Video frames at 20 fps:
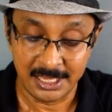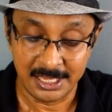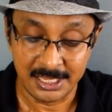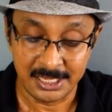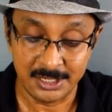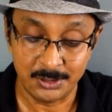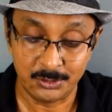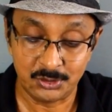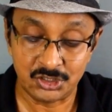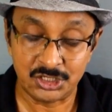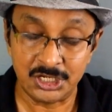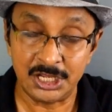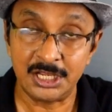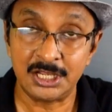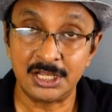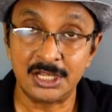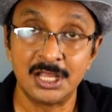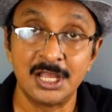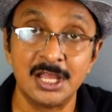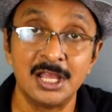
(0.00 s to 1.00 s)
you take
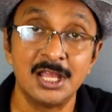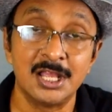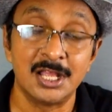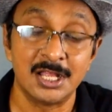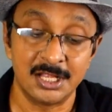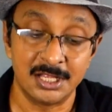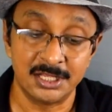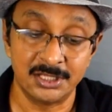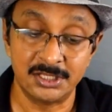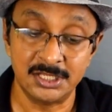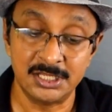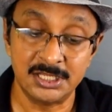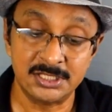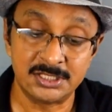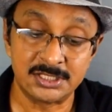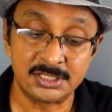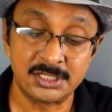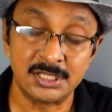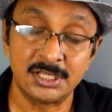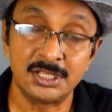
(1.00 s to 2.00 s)

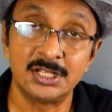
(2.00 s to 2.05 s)
these